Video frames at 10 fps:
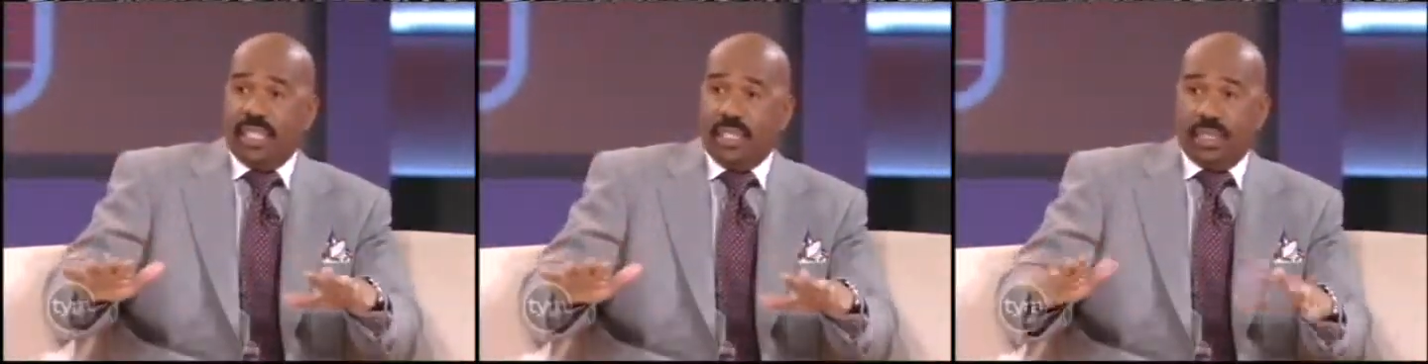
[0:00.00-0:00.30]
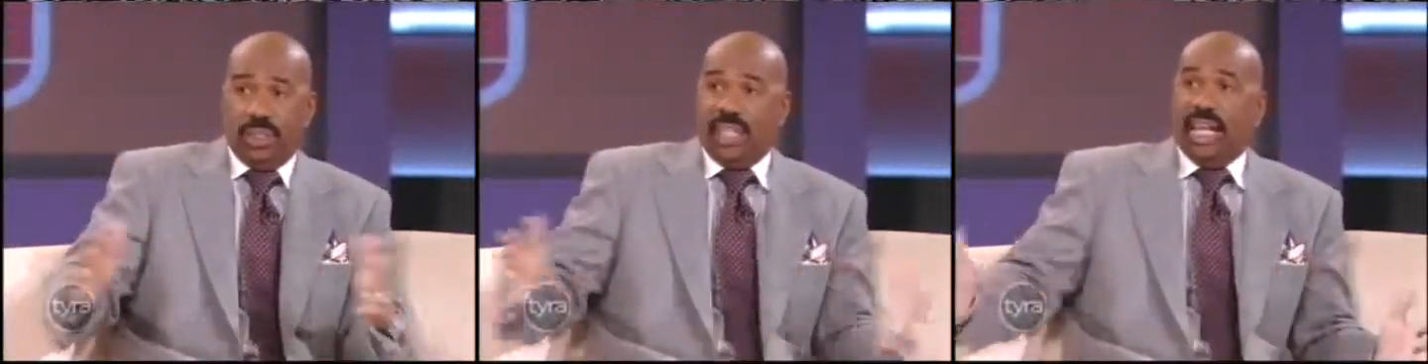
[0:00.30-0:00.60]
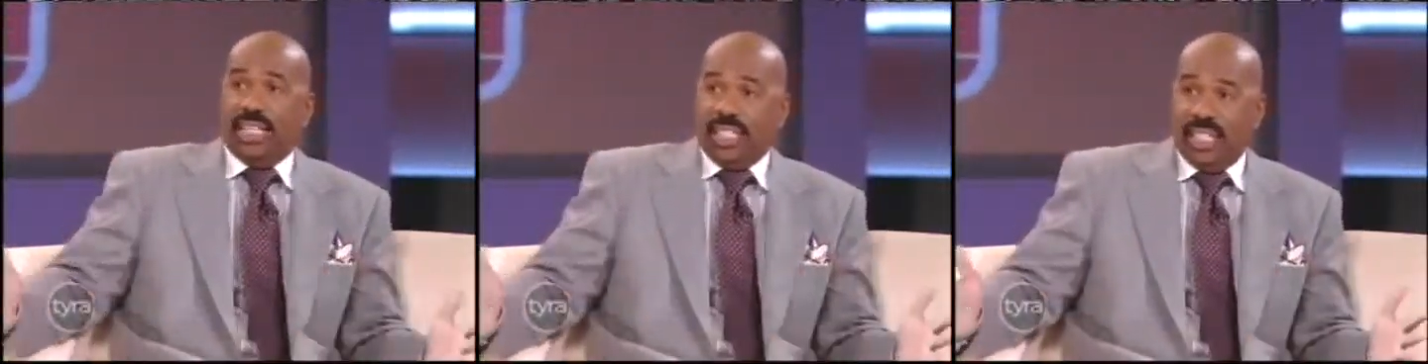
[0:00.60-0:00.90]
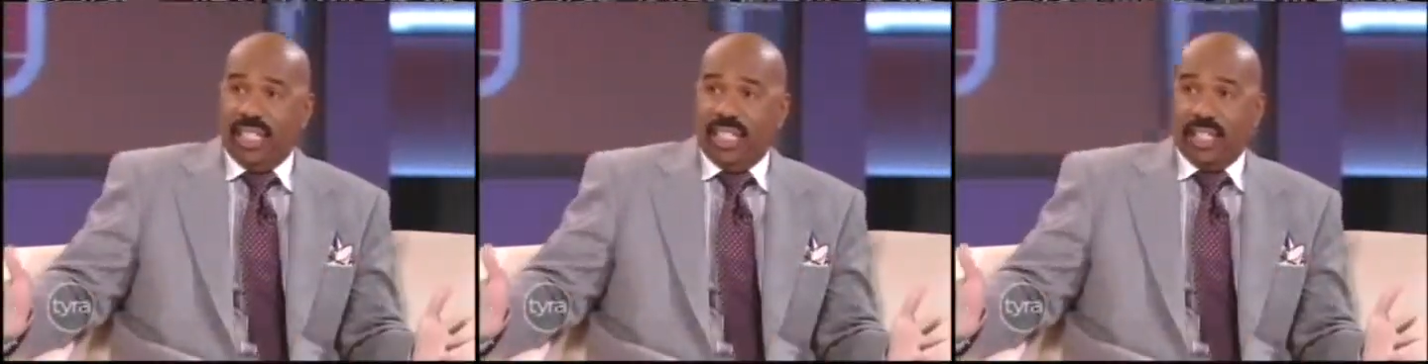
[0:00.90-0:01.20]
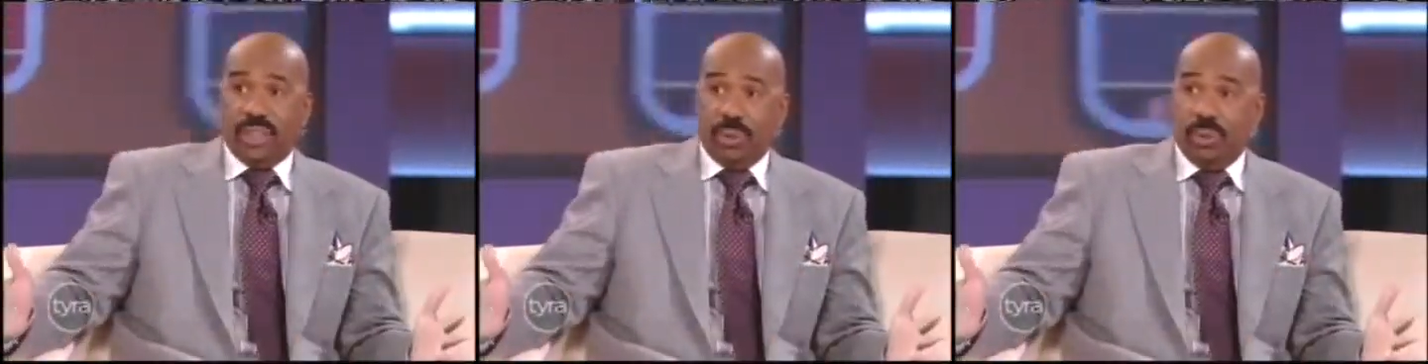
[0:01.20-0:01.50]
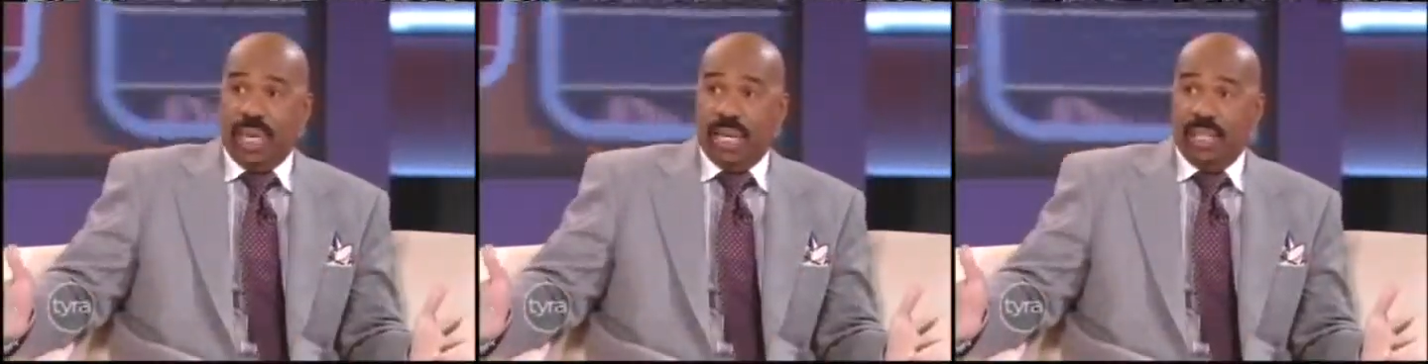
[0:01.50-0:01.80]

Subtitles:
because you got a kid here too now.